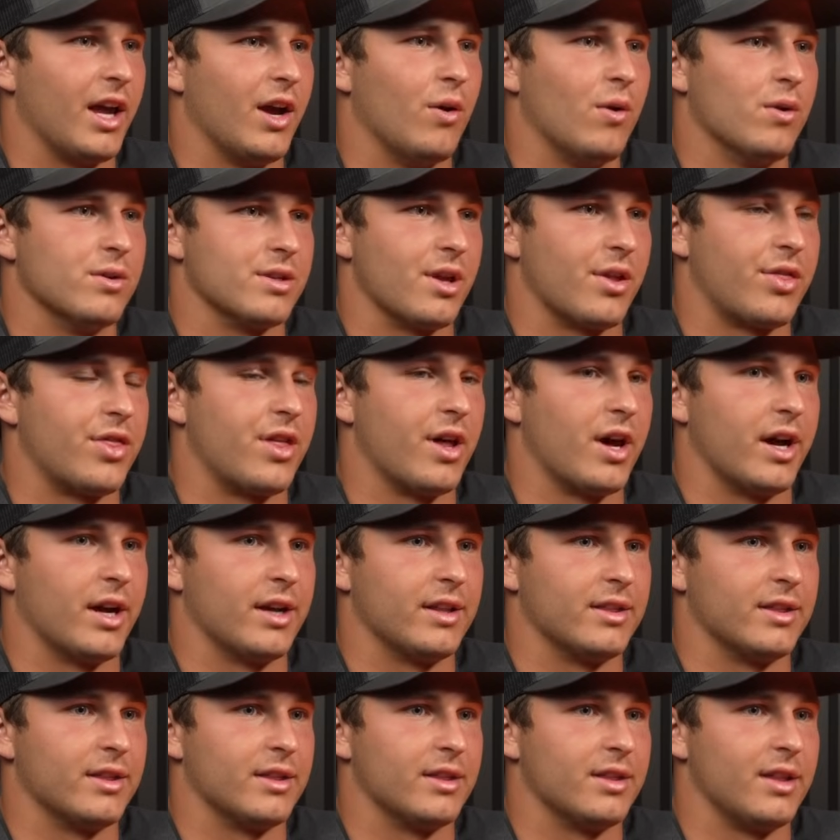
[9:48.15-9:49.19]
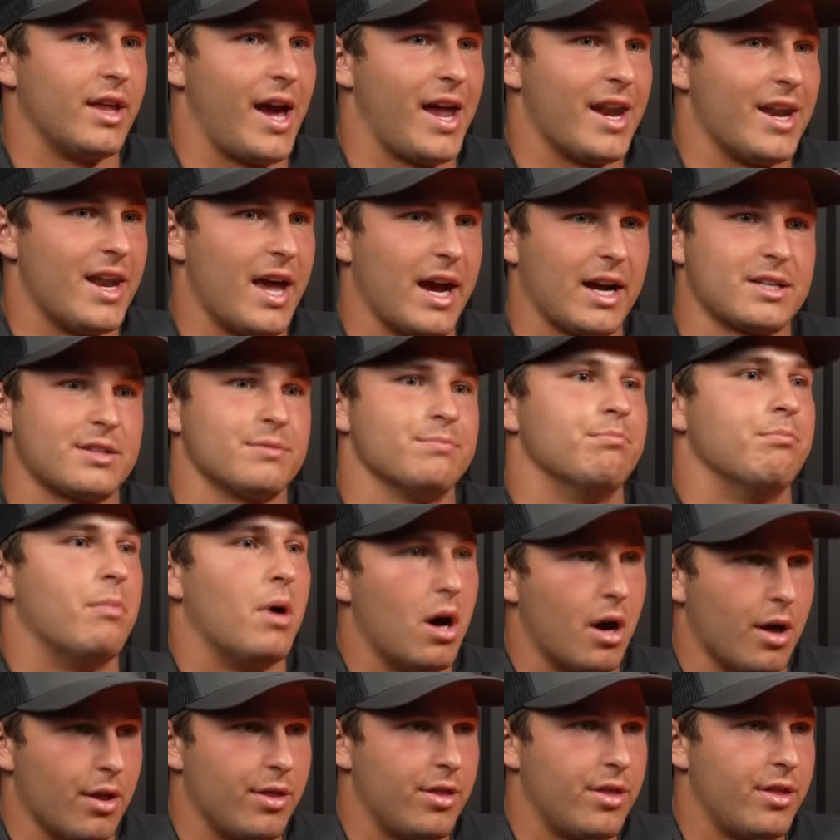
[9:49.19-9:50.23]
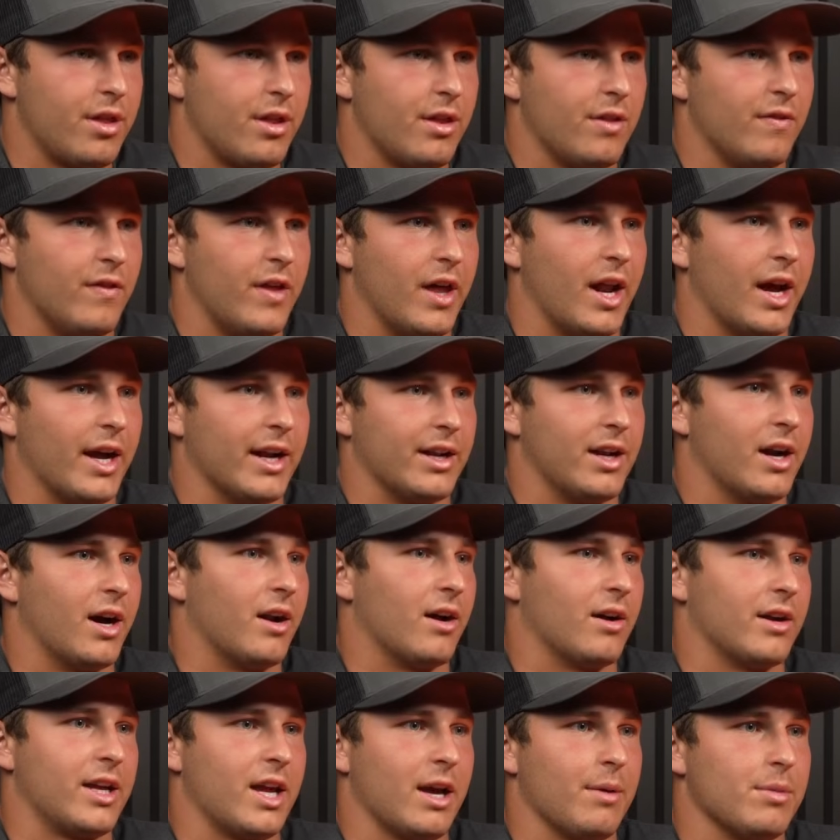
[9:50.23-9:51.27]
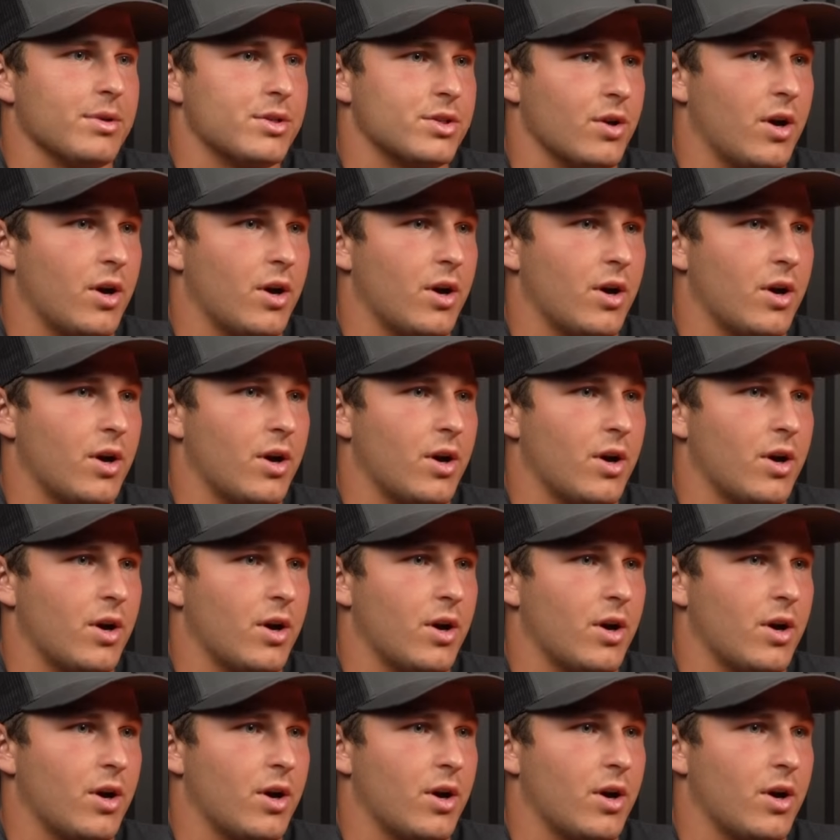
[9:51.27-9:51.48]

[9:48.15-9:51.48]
It was a thing that next month that I got on campus.